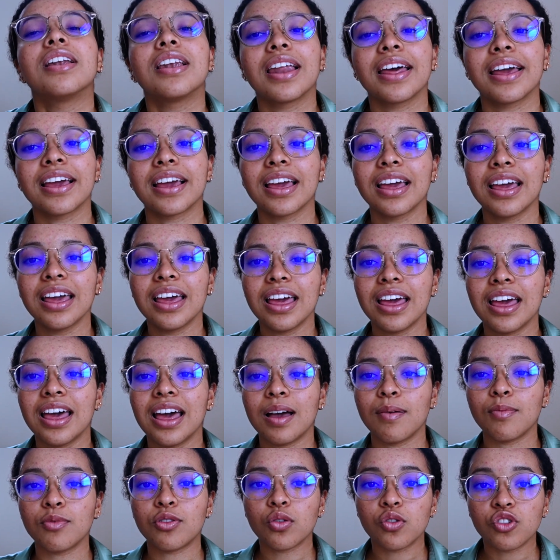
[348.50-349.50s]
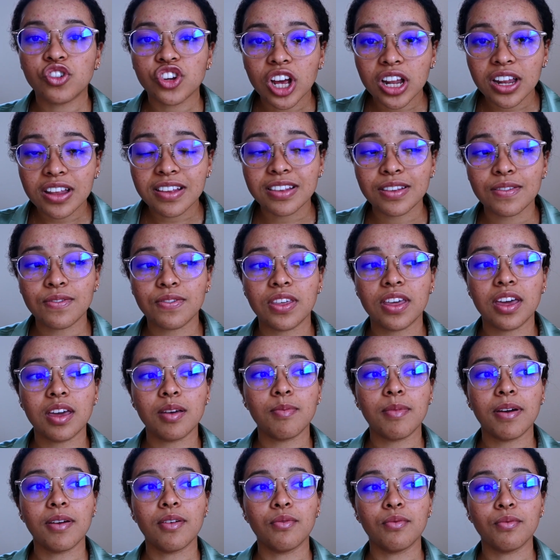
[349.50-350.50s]
like I'm so jealous of
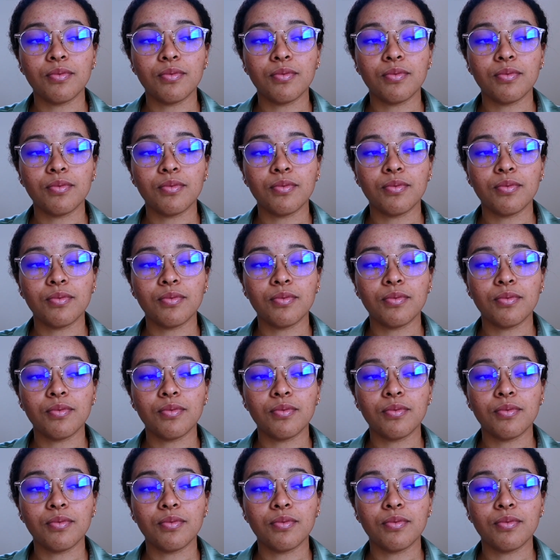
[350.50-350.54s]
them,